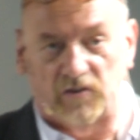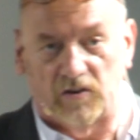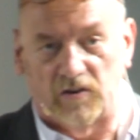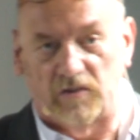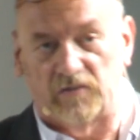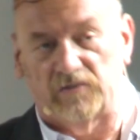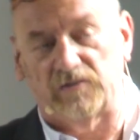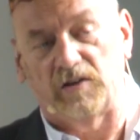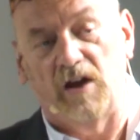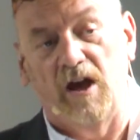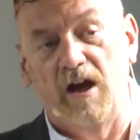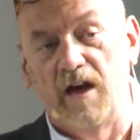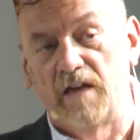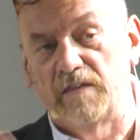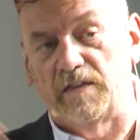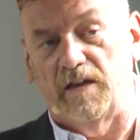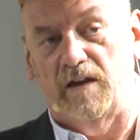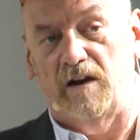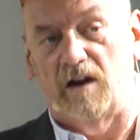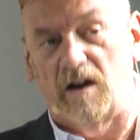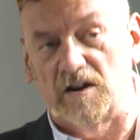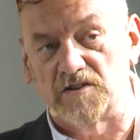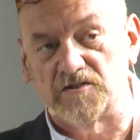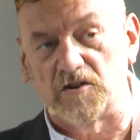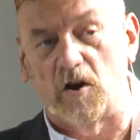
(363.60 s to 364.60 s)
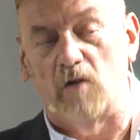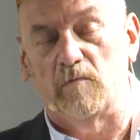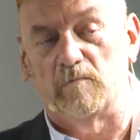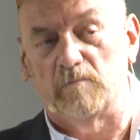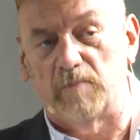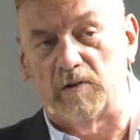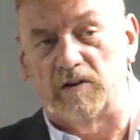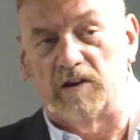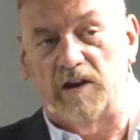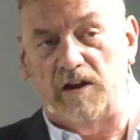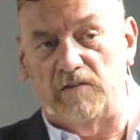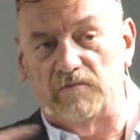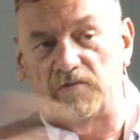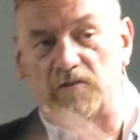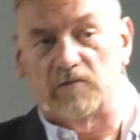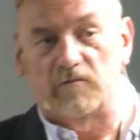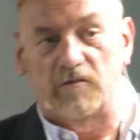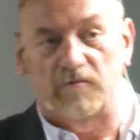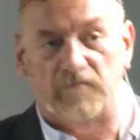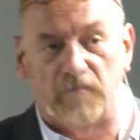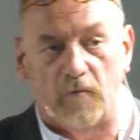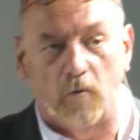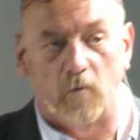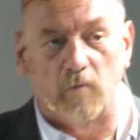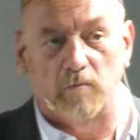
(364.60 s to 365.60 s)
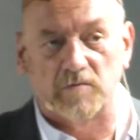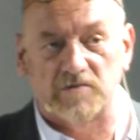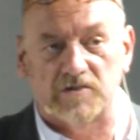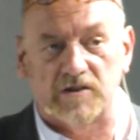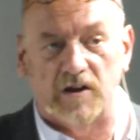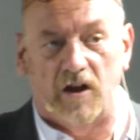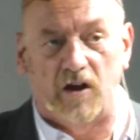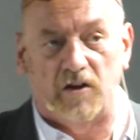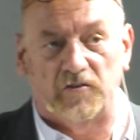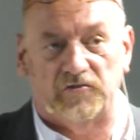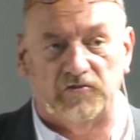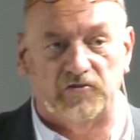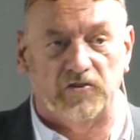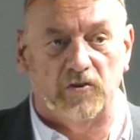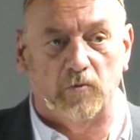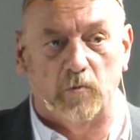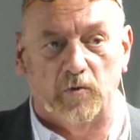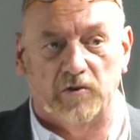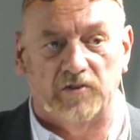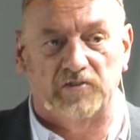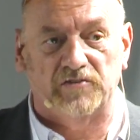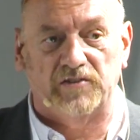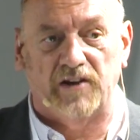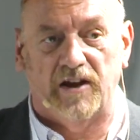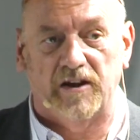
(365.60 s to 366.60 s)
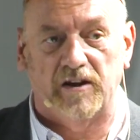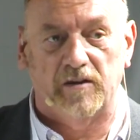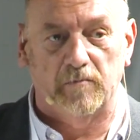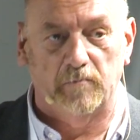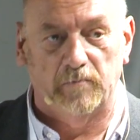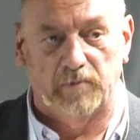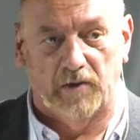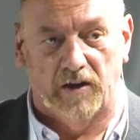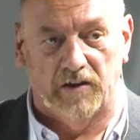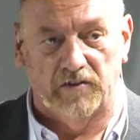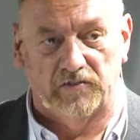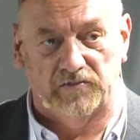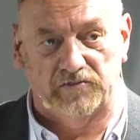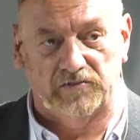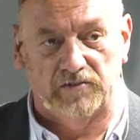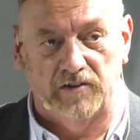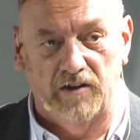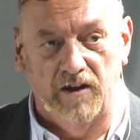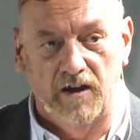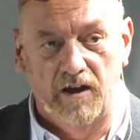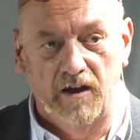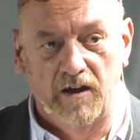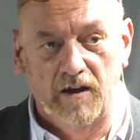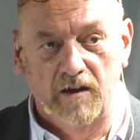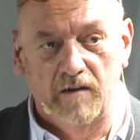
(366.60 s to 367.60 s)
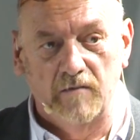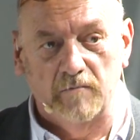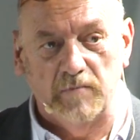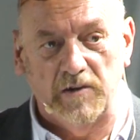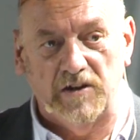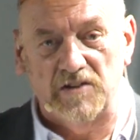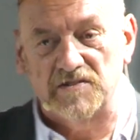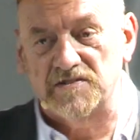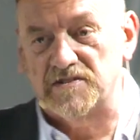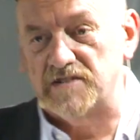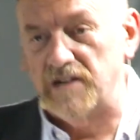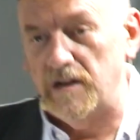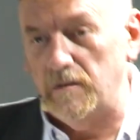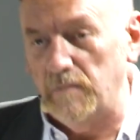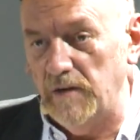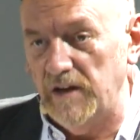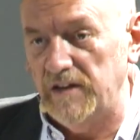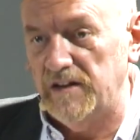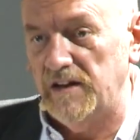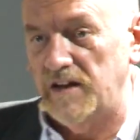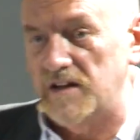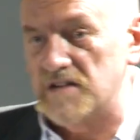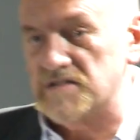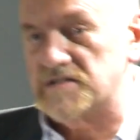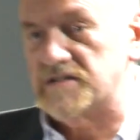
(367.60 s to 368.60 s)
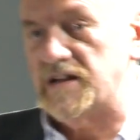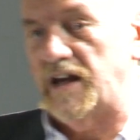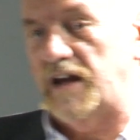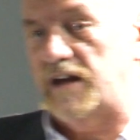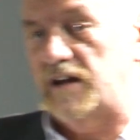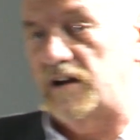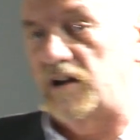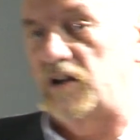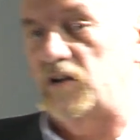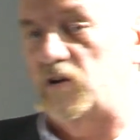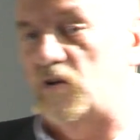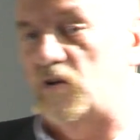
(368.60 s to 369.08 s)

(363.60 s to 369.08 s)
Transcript: years, then I don't believe the reforms last year would have taken place. Because CBD has taken a